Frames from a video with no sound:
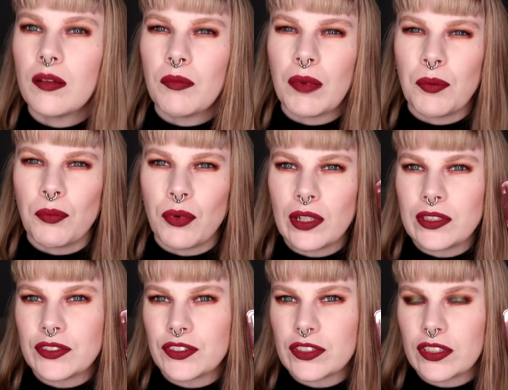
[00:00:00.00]
my
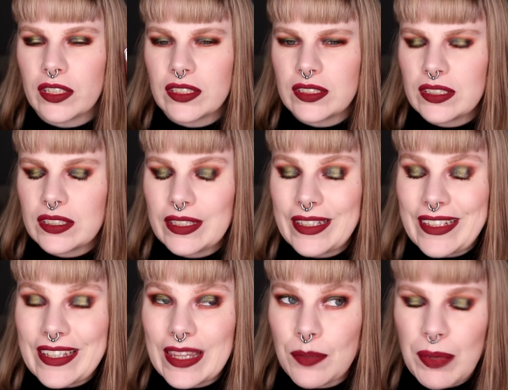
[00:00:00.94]
bronzer and the, the
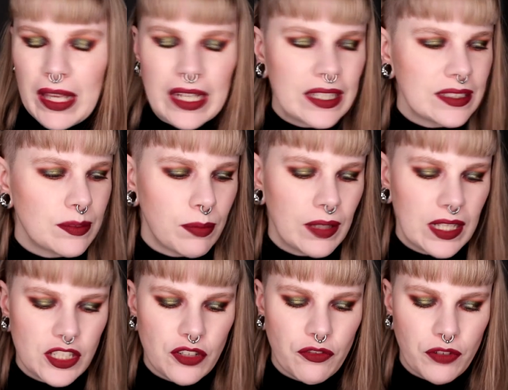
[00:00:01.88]
Independence
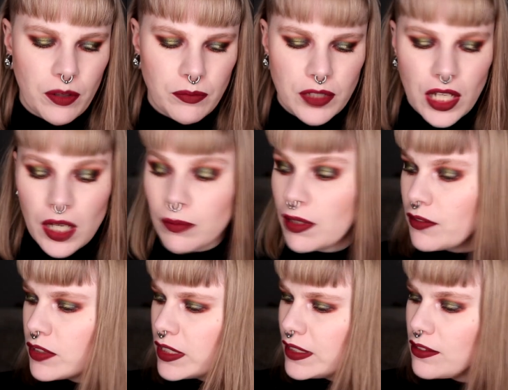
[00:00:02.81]
blush from Nabla
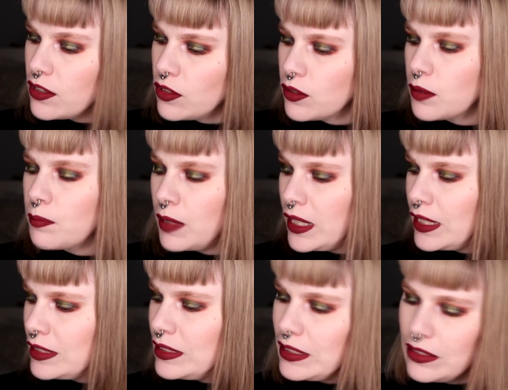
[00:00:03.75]
for this look, but
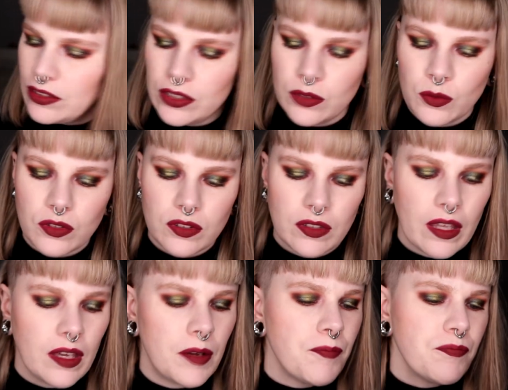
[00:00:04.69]
I did use
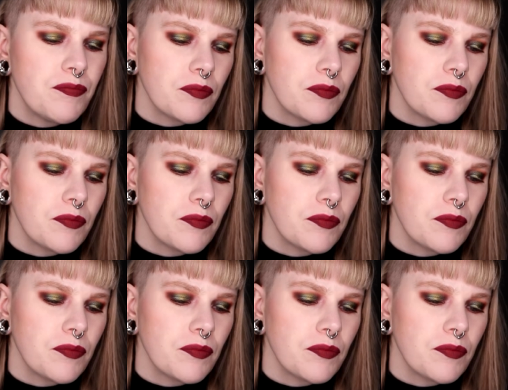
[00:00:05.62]
the